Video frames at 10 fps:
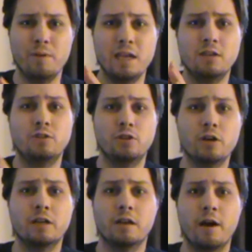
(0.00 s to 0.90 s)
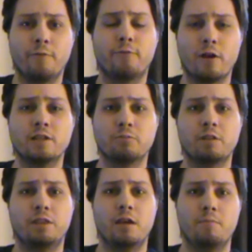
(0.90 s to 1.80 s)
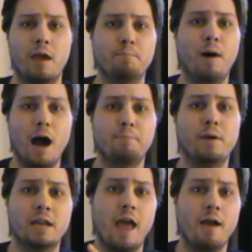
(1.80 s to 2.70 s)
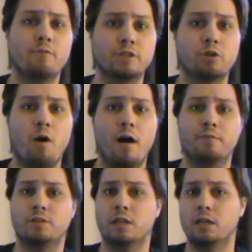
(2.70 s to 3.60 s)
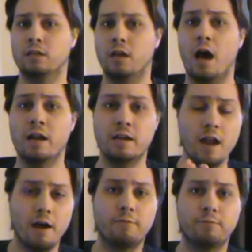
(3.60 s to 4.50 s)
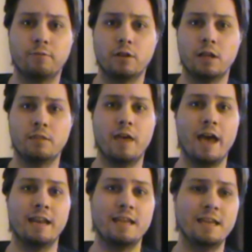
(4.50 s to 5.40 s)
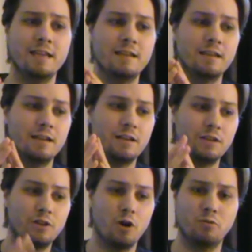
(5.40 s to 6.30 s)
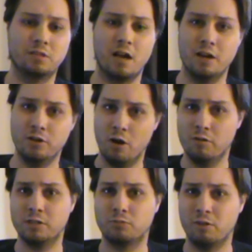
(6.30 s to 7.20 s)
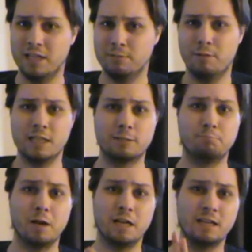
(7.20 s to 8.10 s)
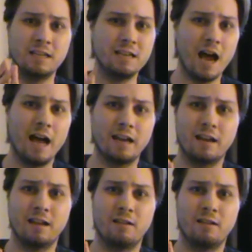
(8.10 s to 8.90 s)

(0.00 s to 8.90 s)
be good enough friends with them and pop in every so often, enough that he goes unnoticed when he's missed, but not